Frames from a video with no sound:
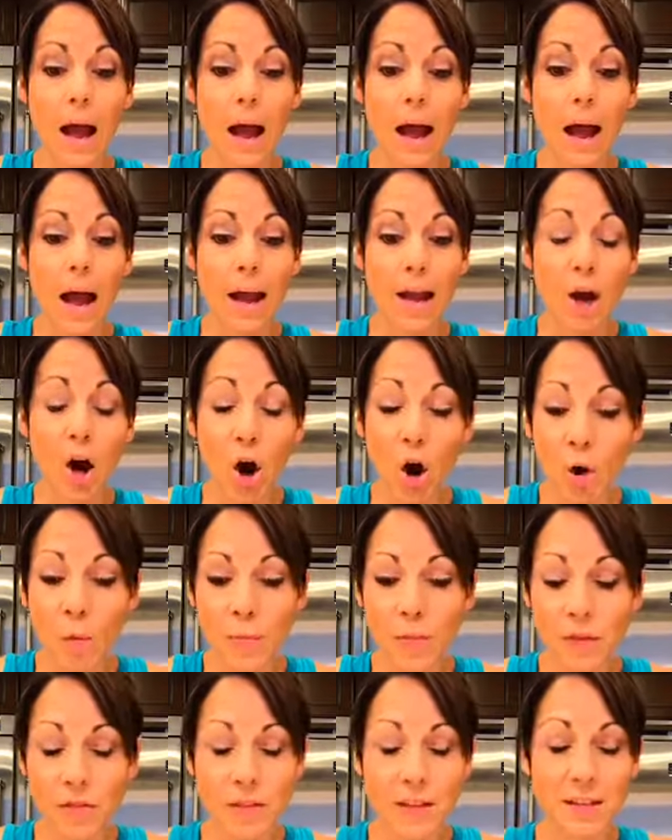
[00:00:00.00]
I
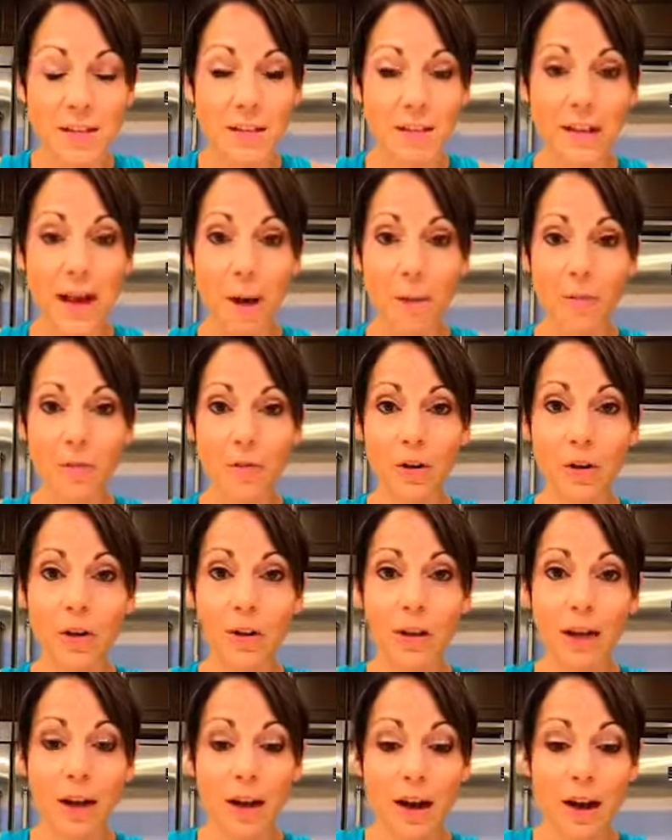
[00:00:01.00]
hope that this is
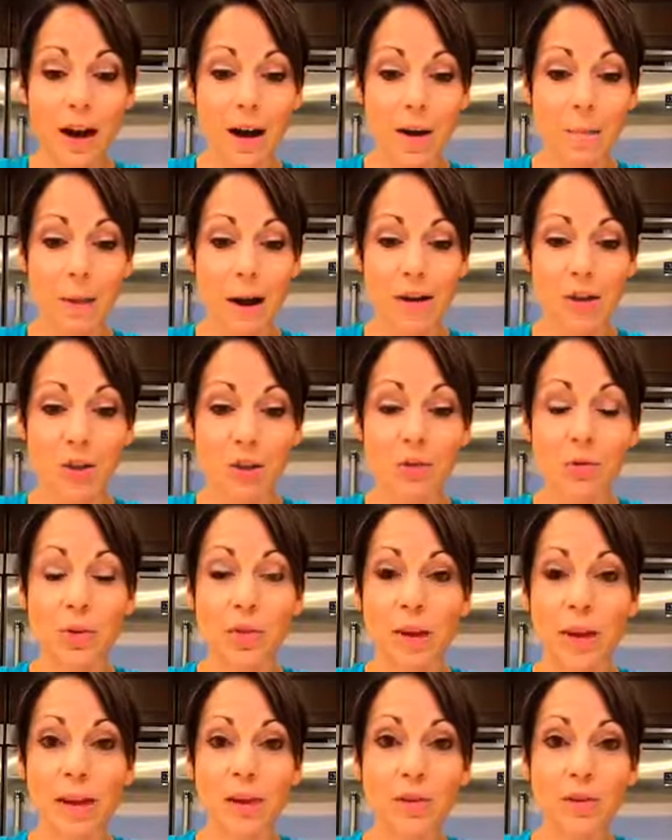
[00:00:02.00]
helpful. I do
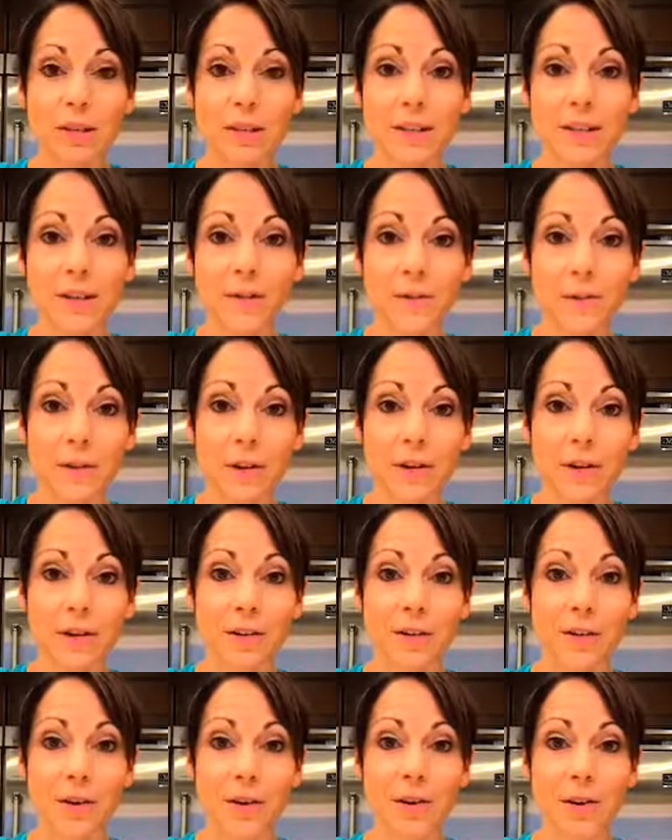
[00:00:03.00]
thank Krista for,
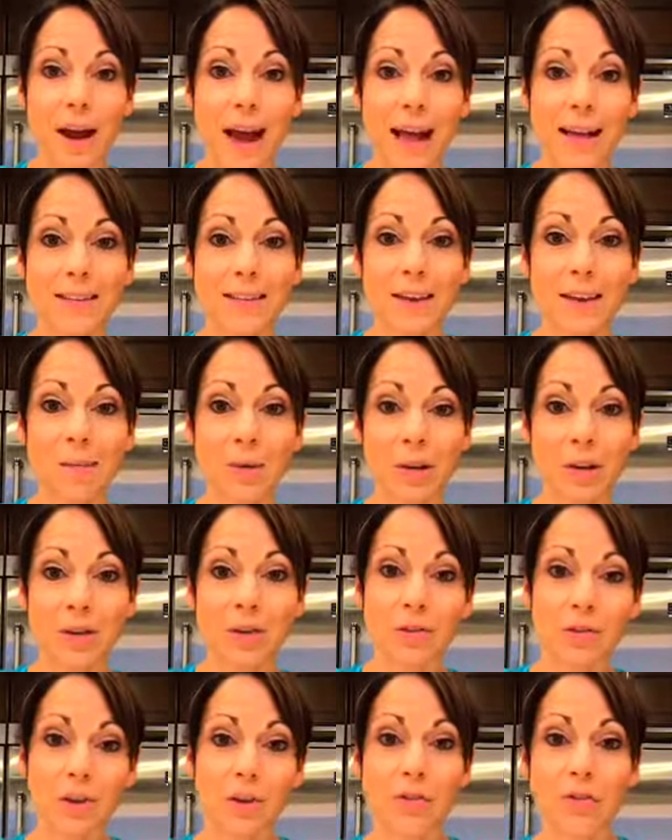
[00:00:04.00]
asking me to
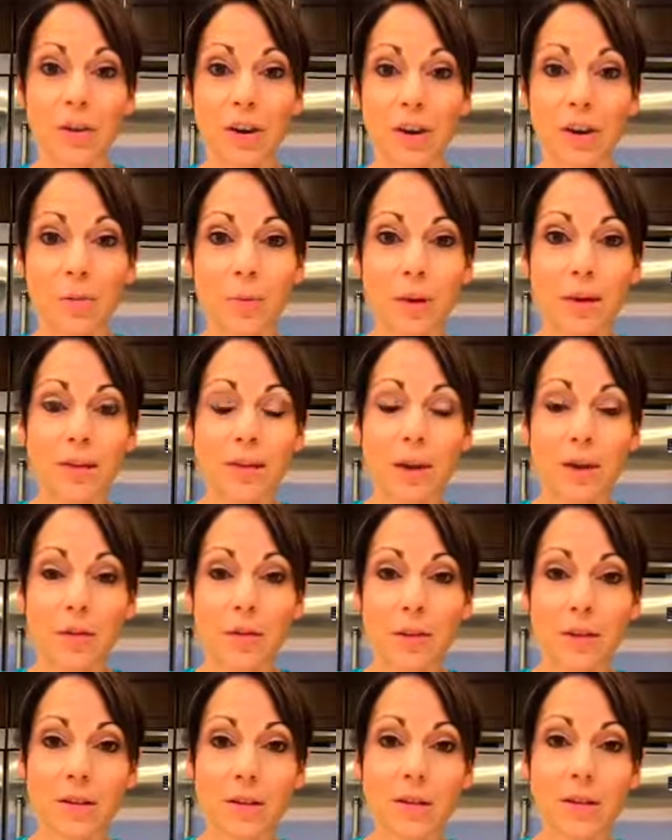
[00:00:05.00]
do this video, because I know
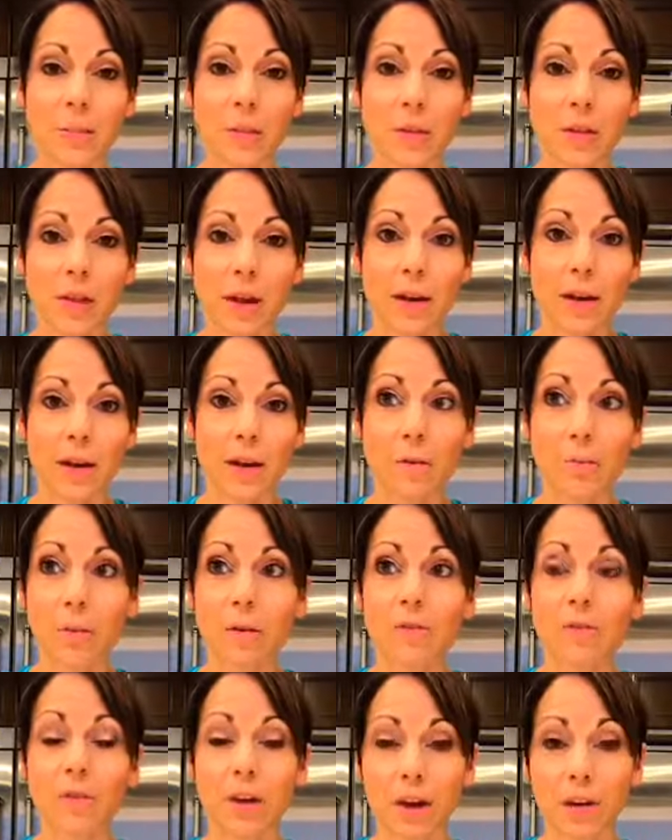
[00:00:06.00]
this is something that can
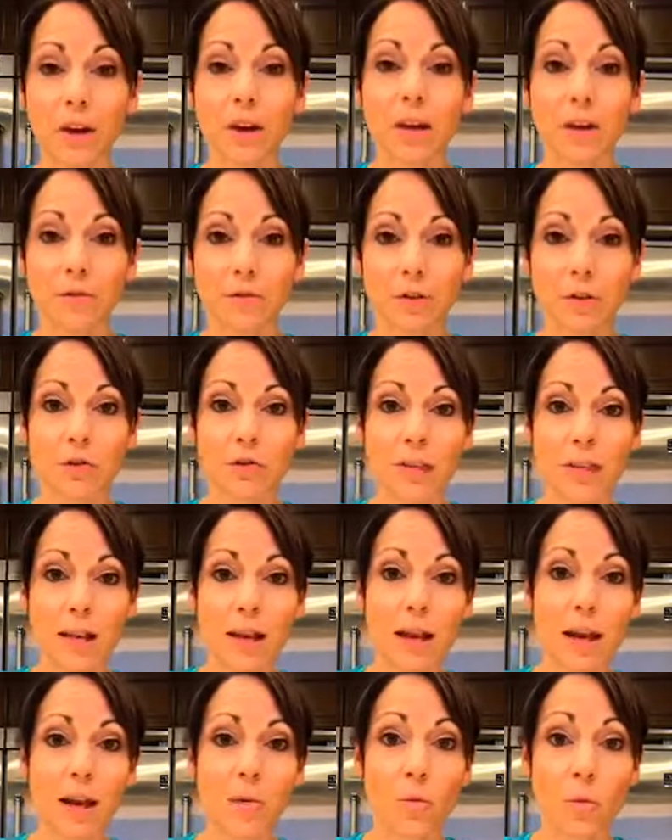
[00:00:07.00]
be very
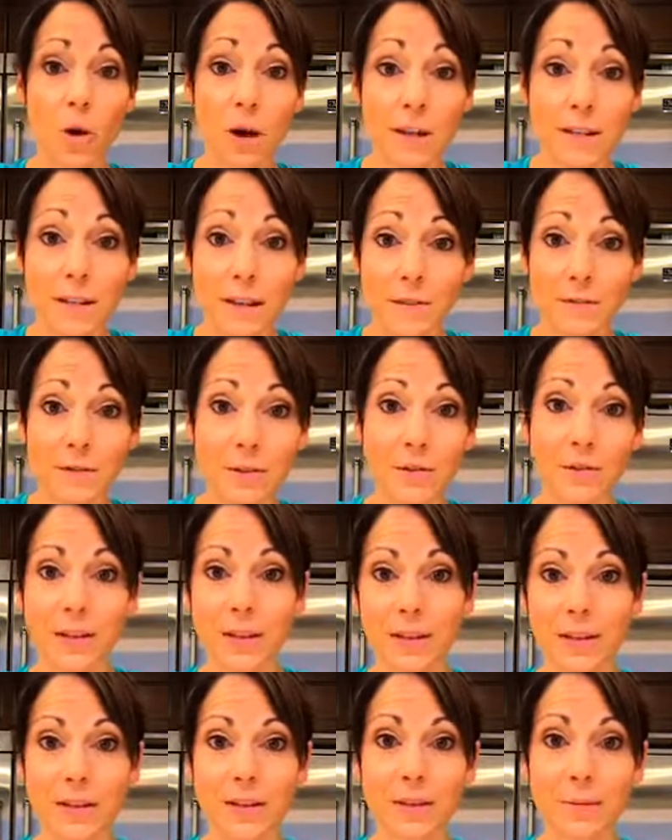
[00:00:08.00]
confusing and was
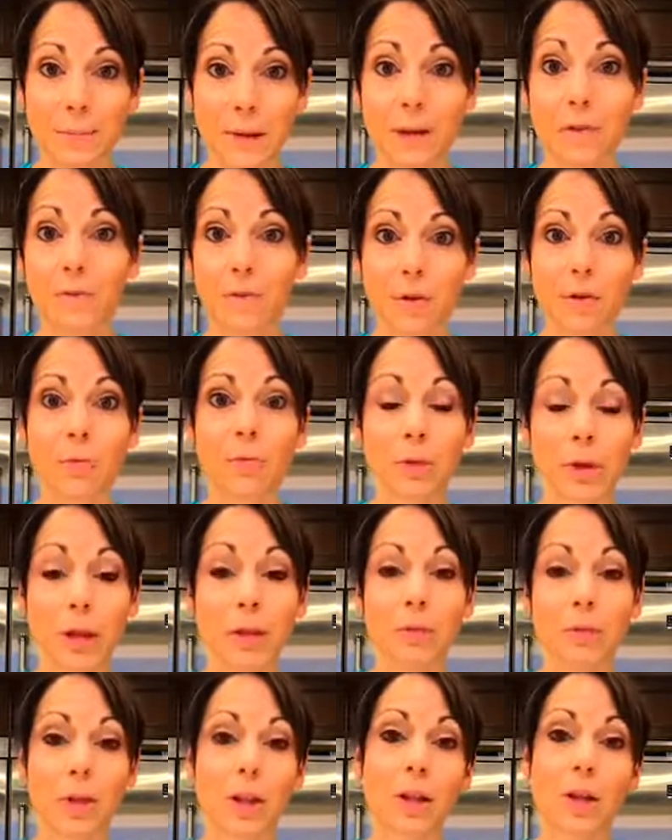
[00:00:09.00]
confusing to me for a
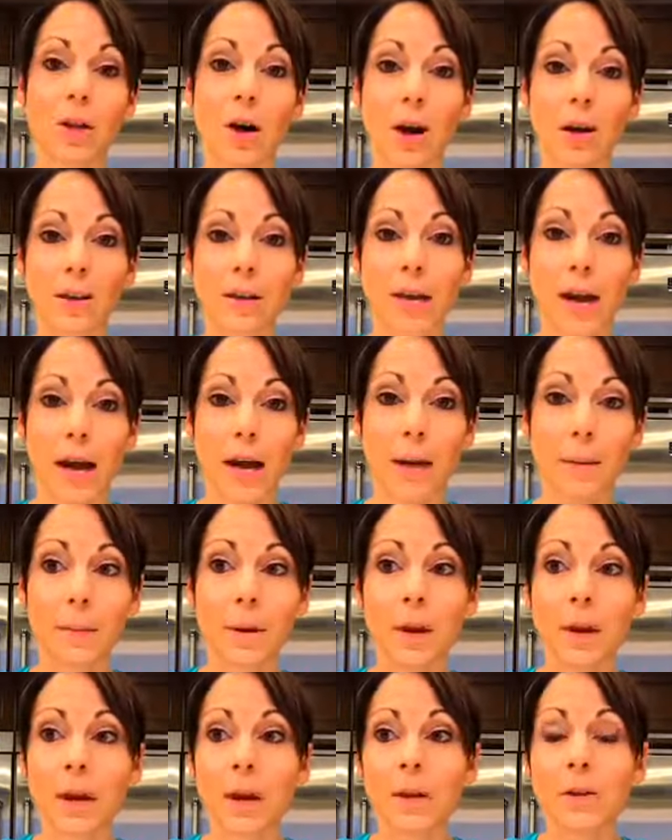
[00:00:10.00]
really, really long time.
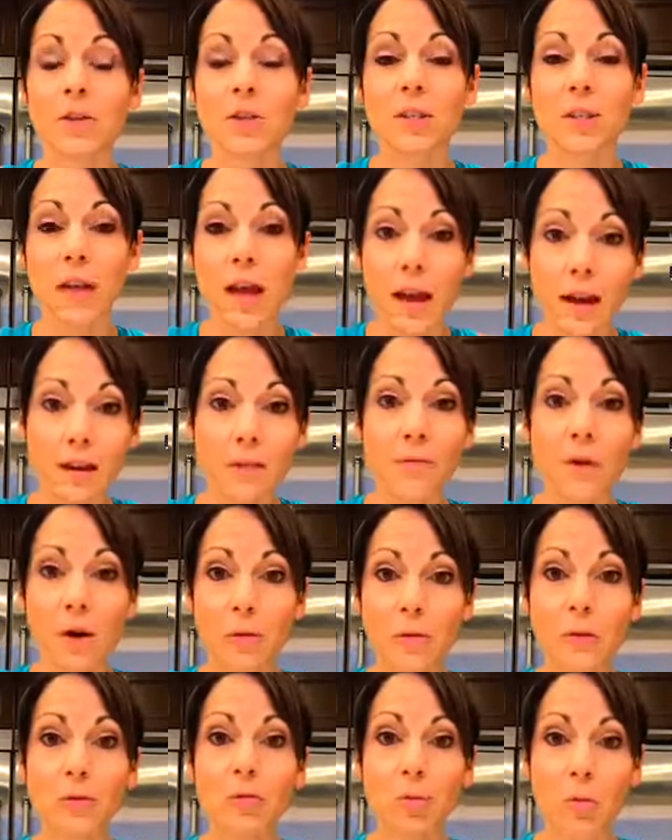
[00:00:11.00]
Just kind of
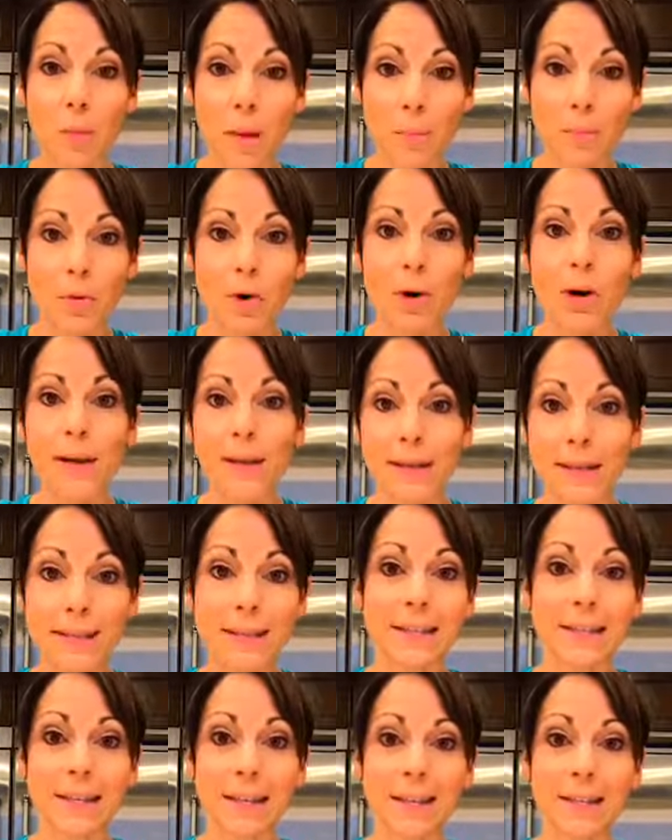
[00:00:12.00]
always remember, in
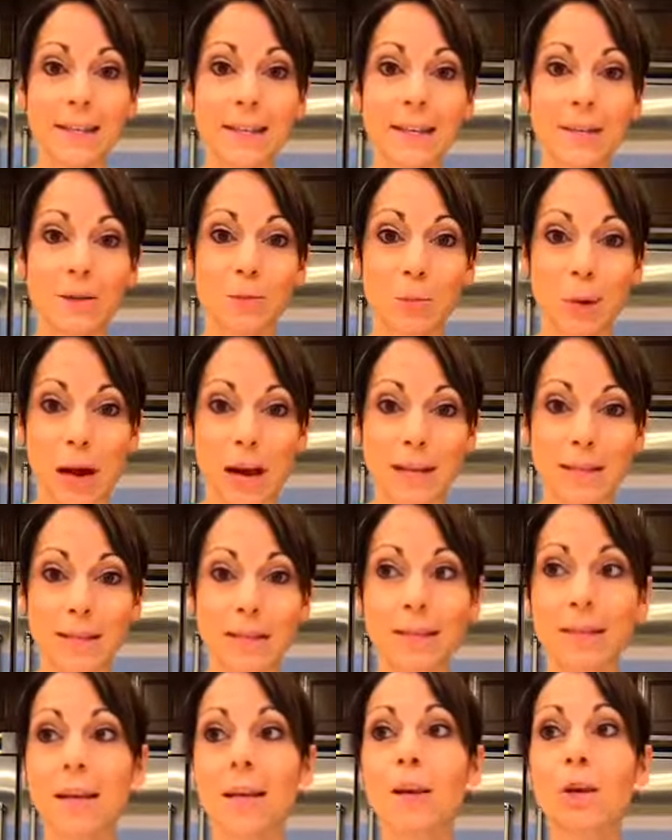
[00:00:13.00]
season is
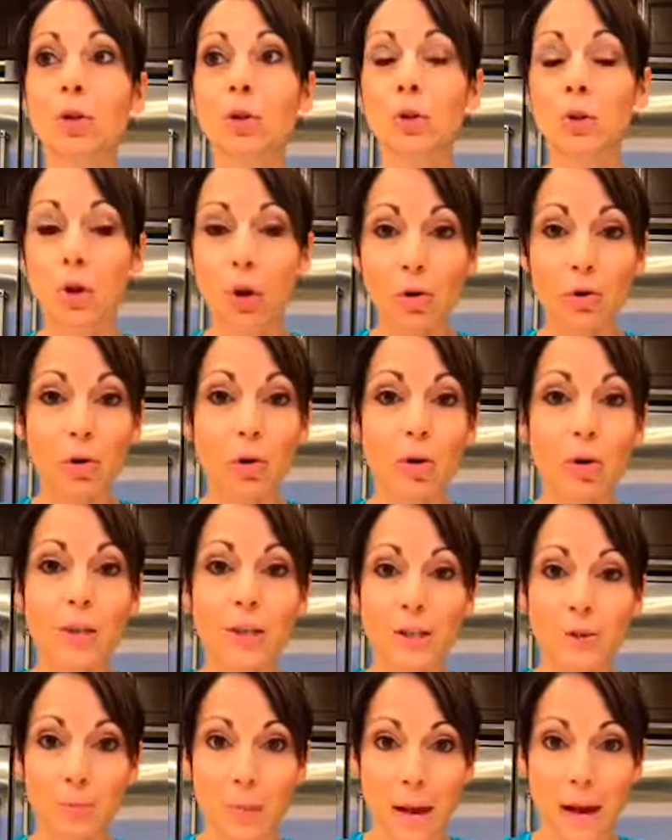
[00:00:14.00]
best. Local
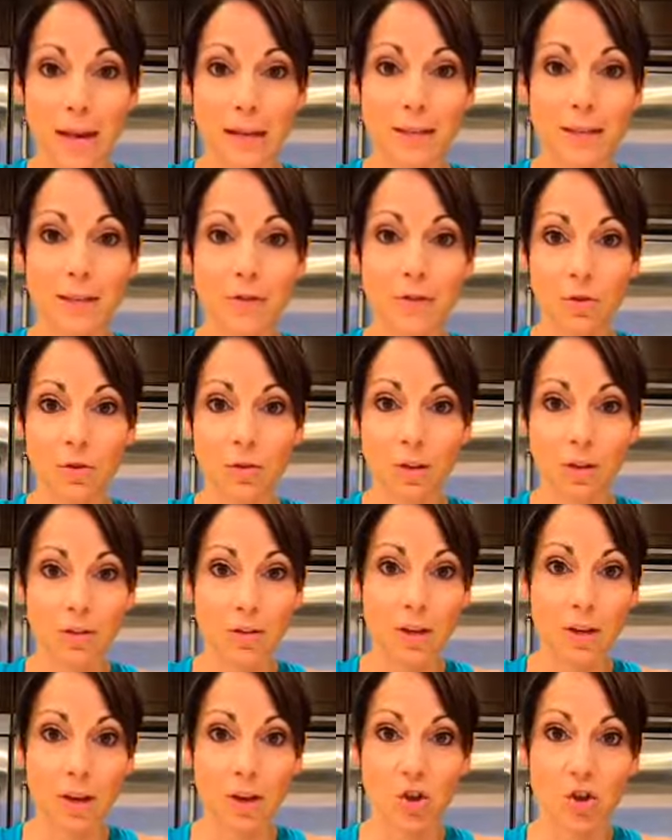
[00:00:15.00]
is best can
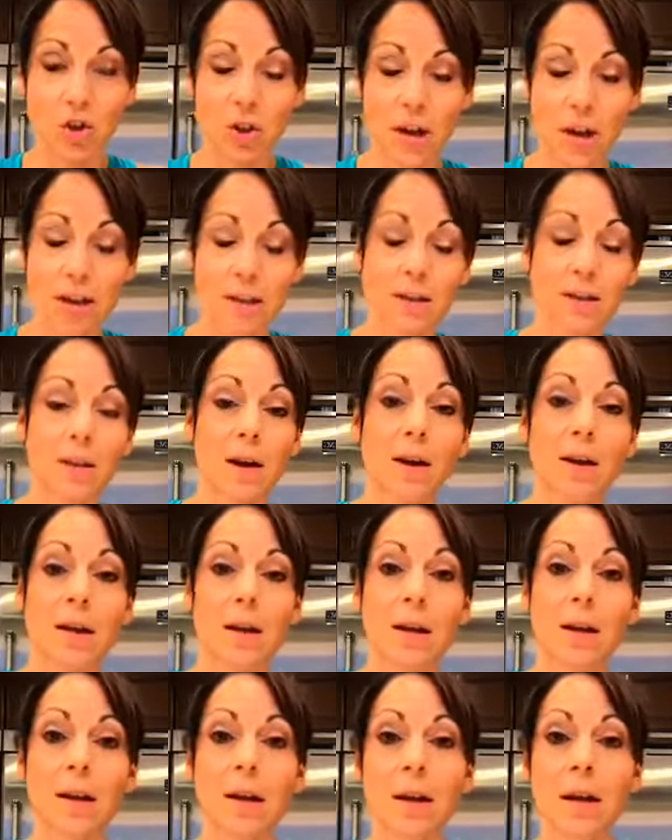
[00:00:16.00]
get your hands on
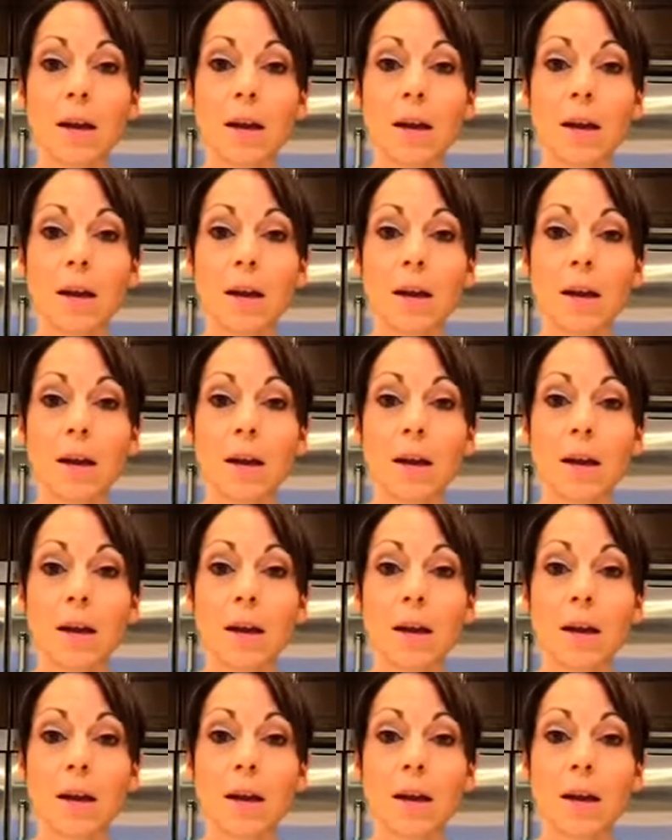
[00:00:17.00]
it.